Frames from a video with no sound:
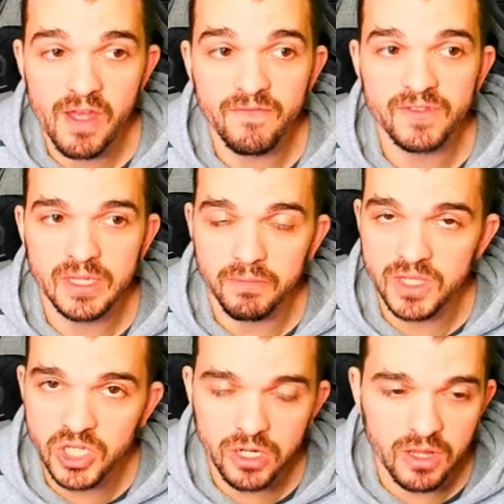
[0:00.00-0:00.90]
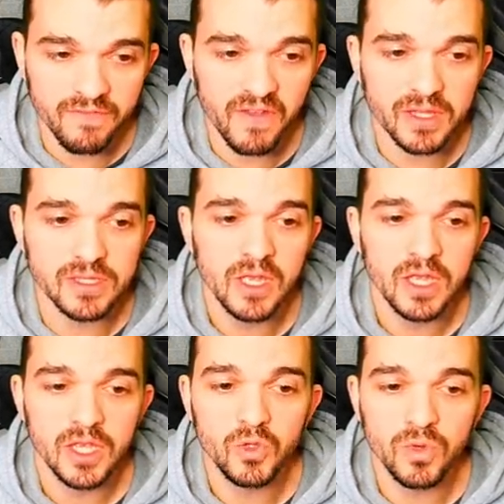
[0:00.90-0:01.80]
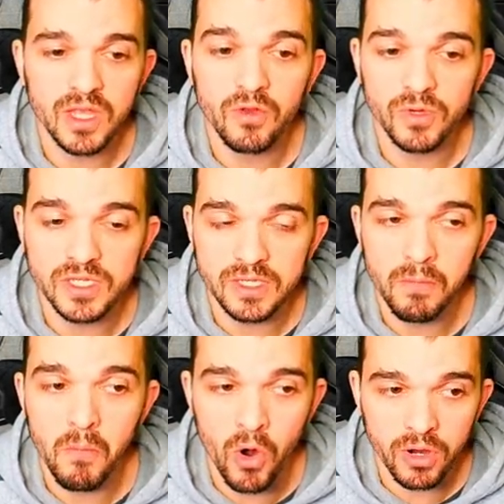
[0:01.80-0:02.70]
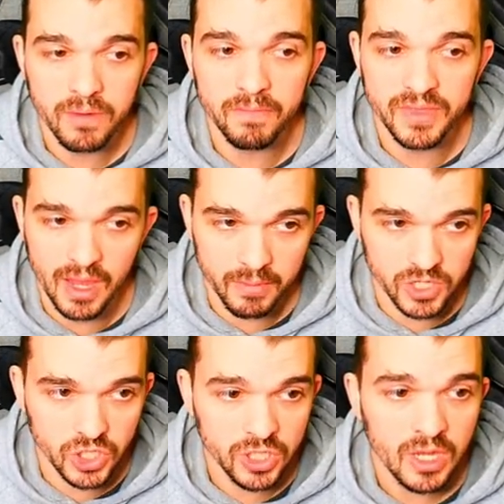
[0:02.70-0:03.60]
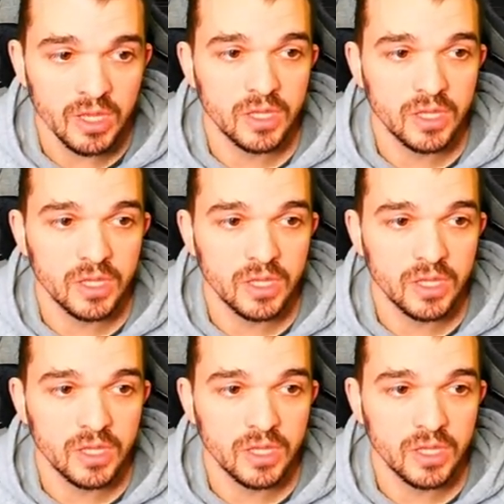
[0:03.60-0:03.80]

have some additional effect, it will increase more damage.